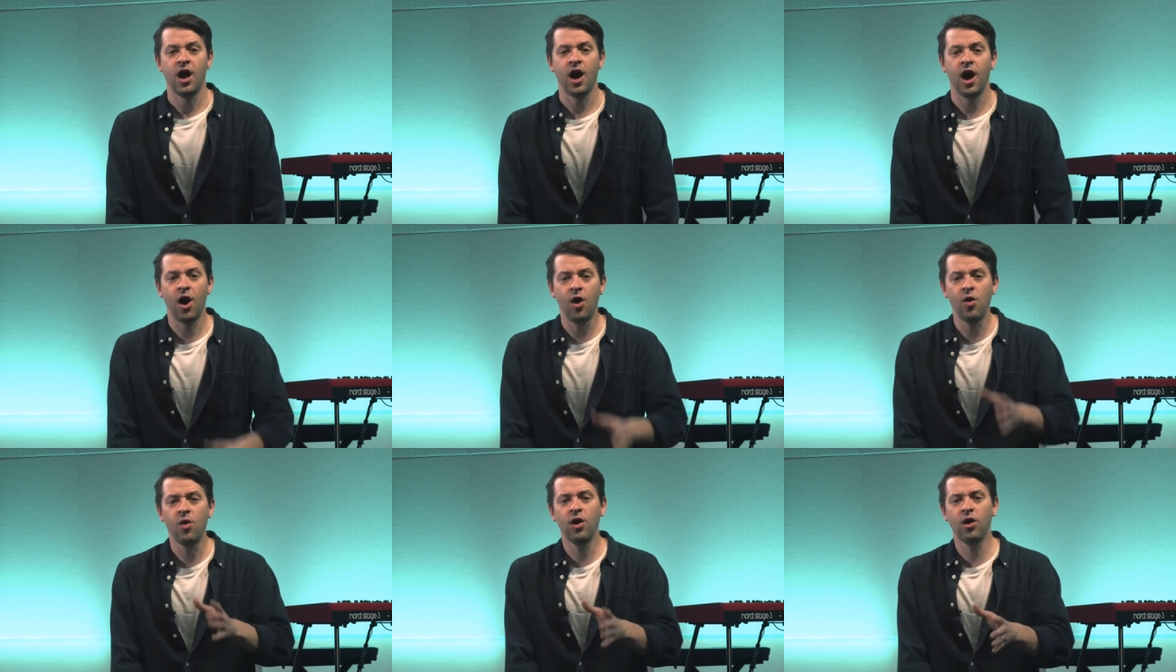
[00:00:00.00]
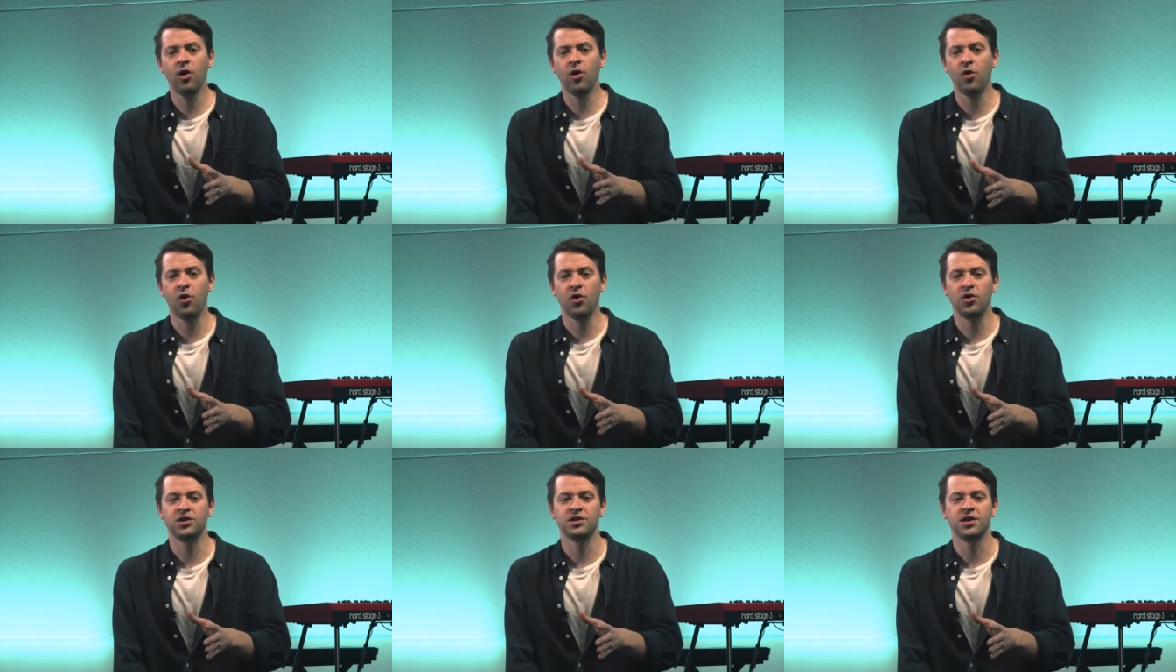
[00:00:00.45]
Oh
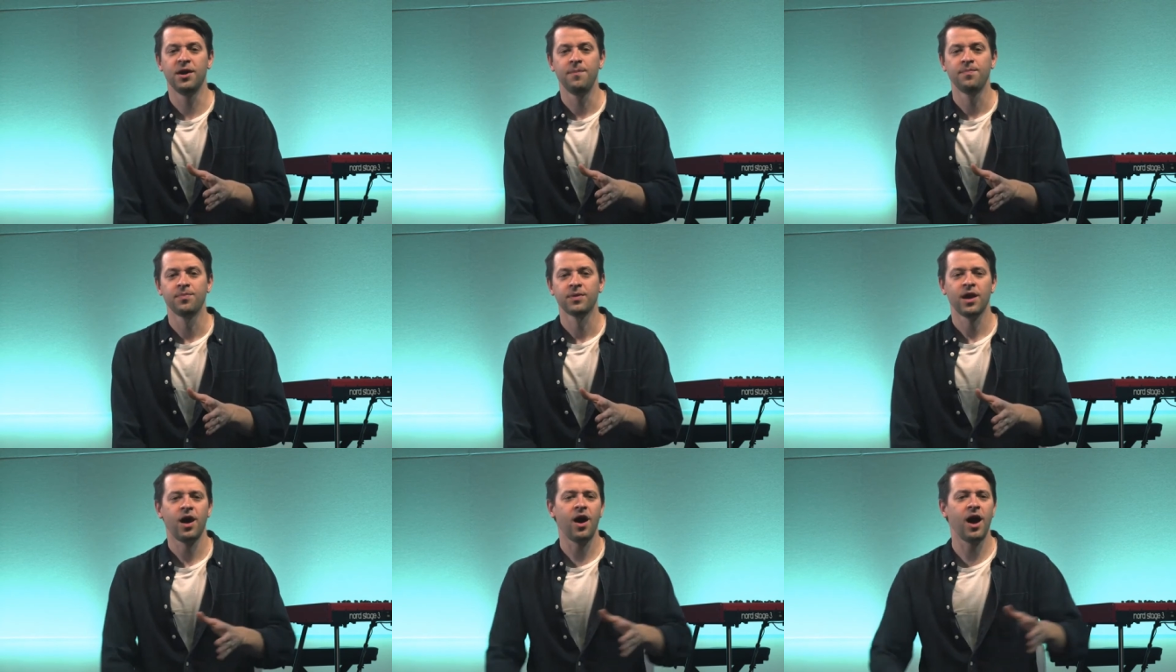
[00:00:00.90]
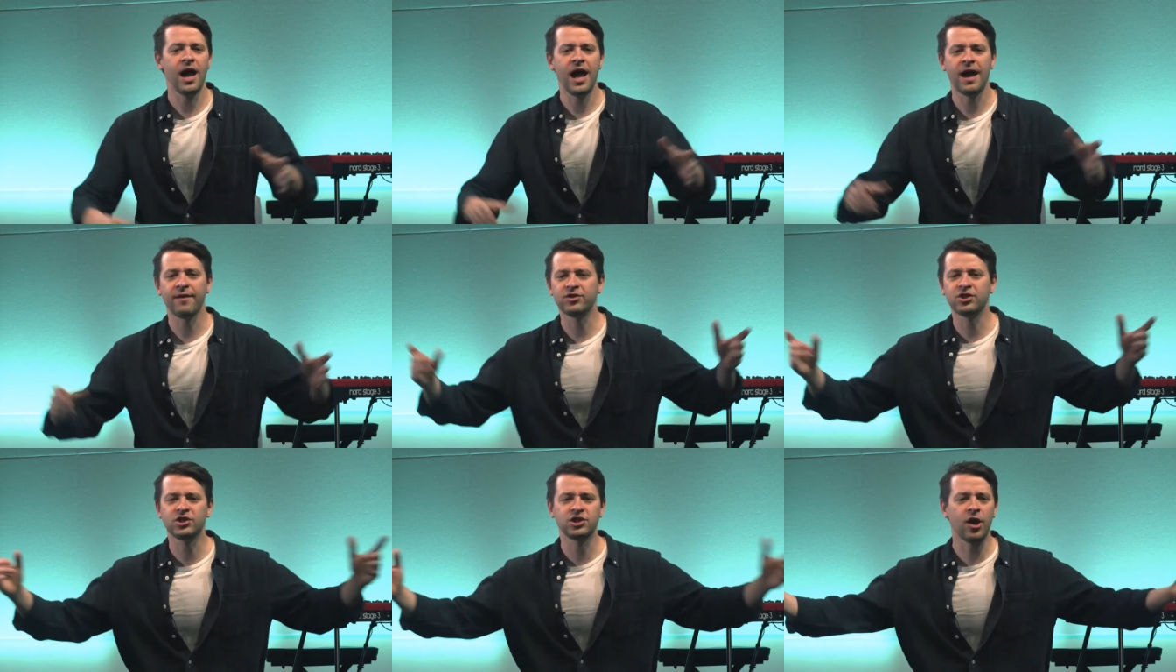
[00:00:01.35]
Lord, I
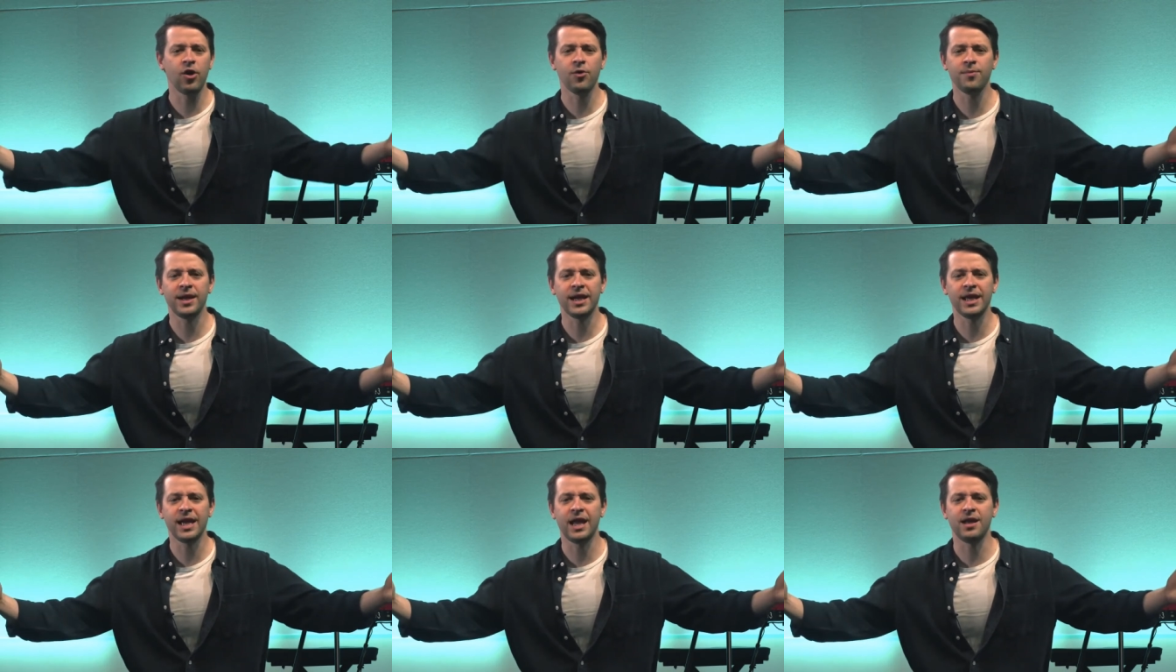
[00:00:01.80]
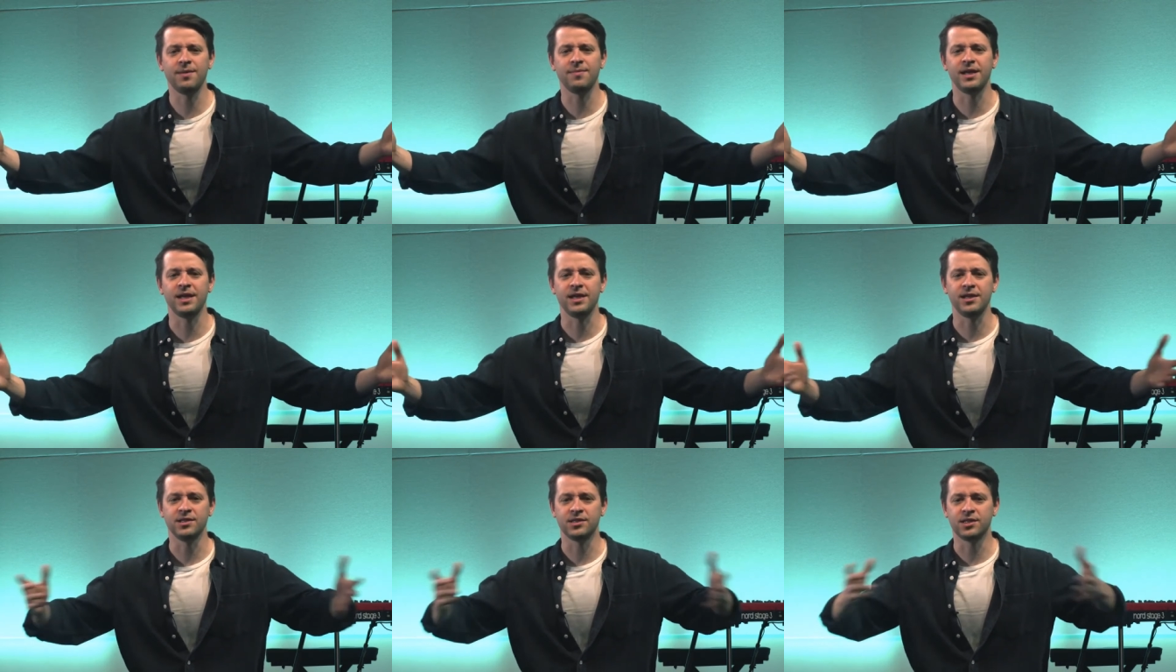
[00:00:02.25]
have so many
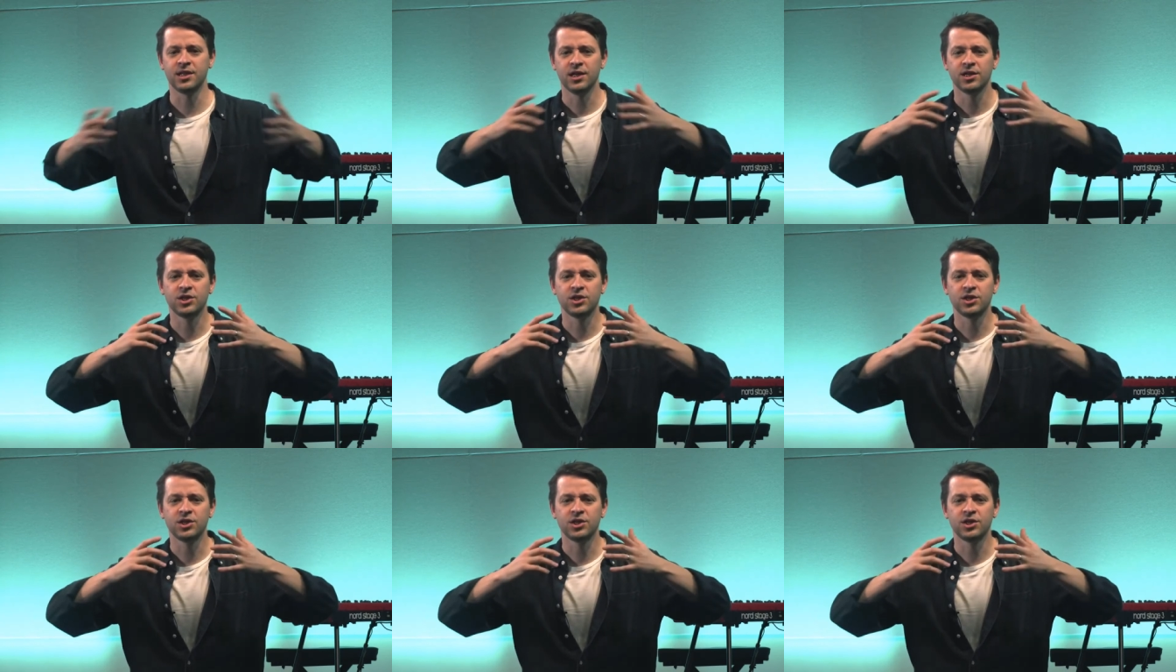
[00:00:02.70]
enemies.